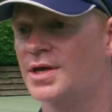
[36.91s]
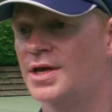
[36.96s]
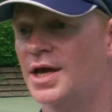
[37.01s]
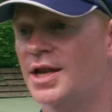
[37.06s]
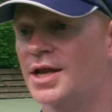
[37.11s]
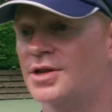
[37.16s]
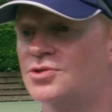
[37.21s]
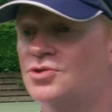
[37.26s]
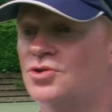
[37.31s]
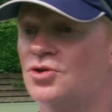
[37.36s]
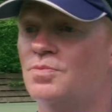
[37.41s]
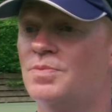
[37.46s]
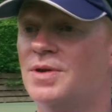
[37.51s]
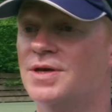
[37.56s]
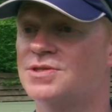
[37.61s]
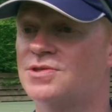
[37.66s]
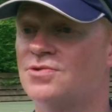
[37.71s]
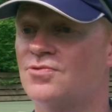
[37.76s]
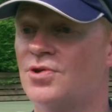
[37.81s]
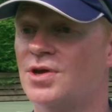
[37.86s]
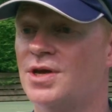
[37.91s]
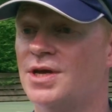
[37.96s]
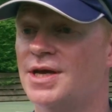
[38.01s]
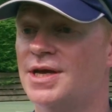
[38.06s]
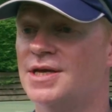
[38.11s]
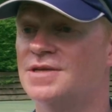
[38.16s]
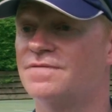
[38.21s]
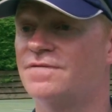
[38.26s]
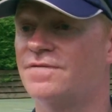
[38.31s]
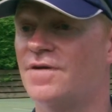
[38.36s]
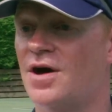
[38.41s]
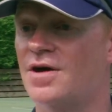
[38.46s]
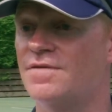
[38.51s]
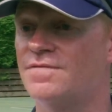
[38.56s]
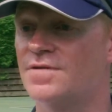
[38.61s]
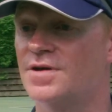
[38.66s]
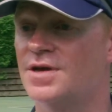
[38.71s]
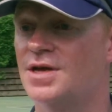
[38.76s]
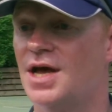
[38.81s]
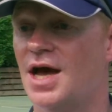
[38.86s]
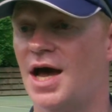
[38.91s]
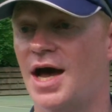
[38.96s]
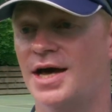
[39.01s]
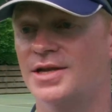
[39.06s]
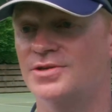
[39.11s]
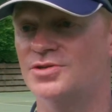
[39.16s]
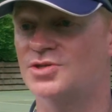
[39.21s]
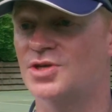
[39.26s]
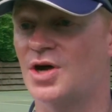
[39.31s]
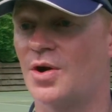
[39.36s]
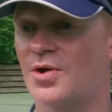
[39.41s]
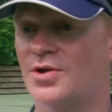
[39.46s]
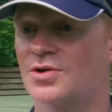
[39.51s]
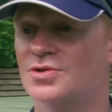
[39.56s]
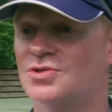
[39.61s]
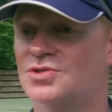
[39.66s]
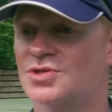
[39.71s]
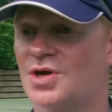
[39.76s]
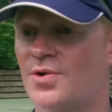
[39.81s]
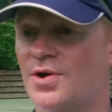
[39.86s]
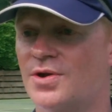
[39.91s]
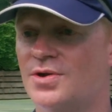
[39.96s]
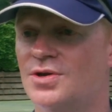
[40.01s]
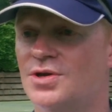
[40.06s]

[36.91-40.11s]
and then two plus three is five, and so on and so on.